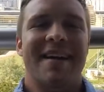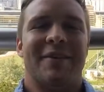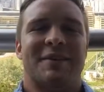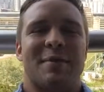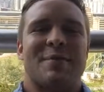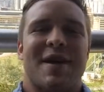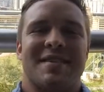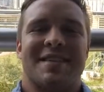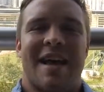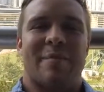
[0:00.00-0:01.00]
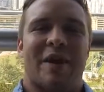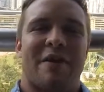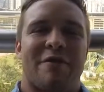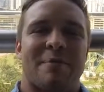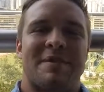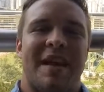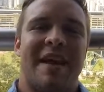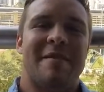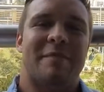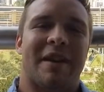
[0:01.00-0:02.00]
What's up, you guys? Tamer here from
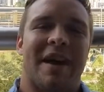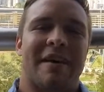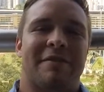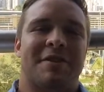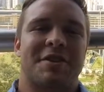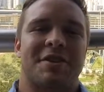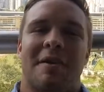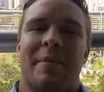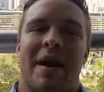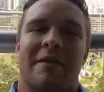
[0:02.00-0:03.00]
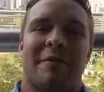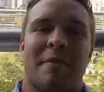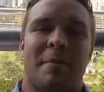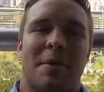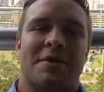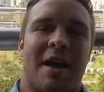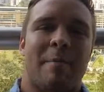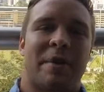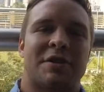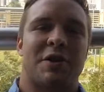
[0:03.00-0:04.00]
Tame Life. Just got back from the most
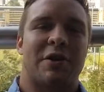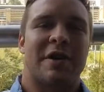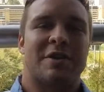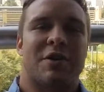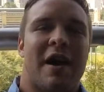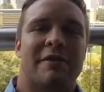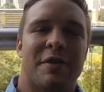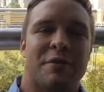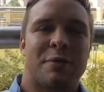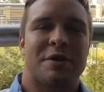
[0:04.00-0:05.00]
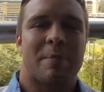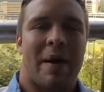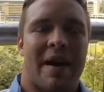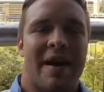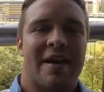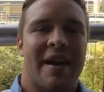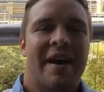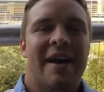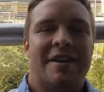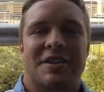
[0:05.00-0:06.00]
epic journey traveling through Japan,
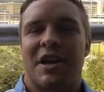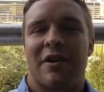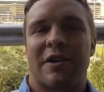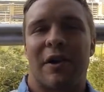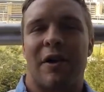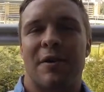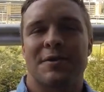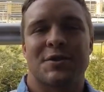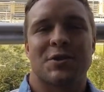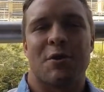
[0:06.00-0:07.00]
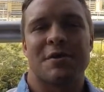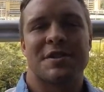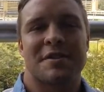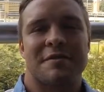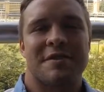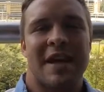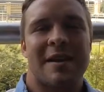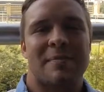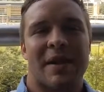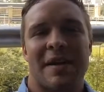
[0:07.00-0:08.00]
sharing all sorts of
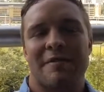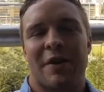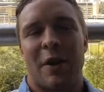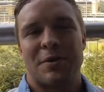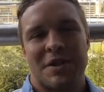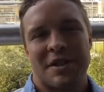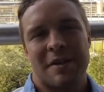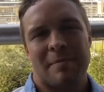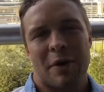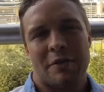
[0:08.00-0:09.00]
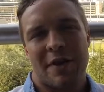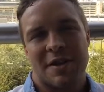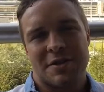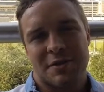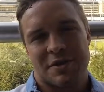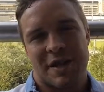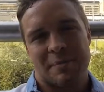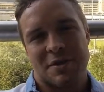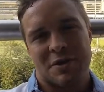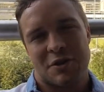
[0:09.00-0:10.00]
Tame Life coaching and motivational
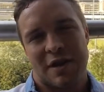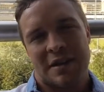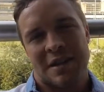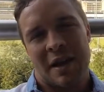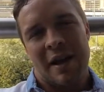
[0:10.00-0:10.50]
tips and tricks